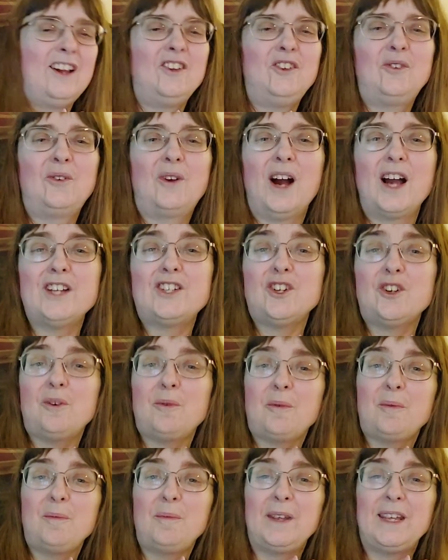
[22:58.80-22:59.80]
You guys are
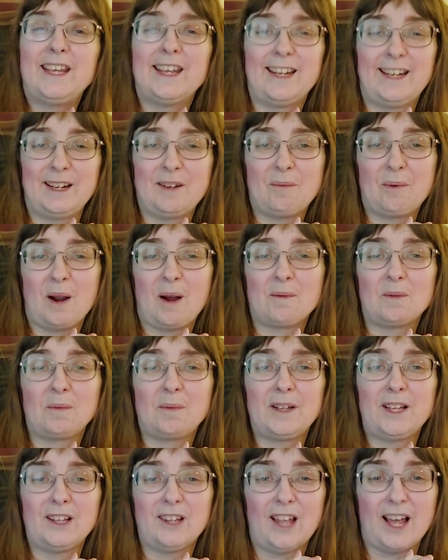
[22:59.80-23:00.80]
going to be getting
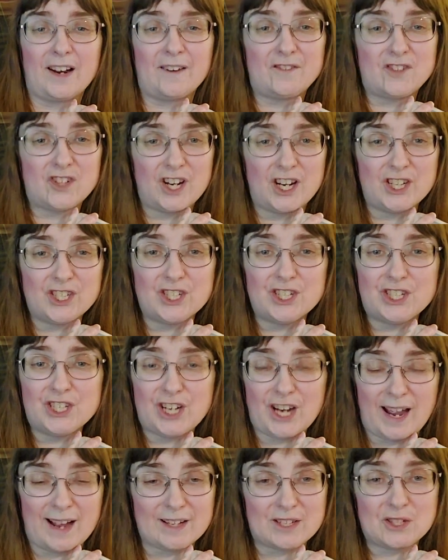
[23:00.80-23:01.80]
probably a lot of change in
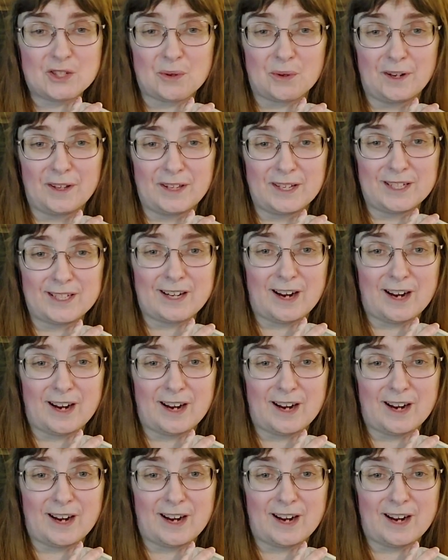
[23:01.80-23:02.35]
chats during this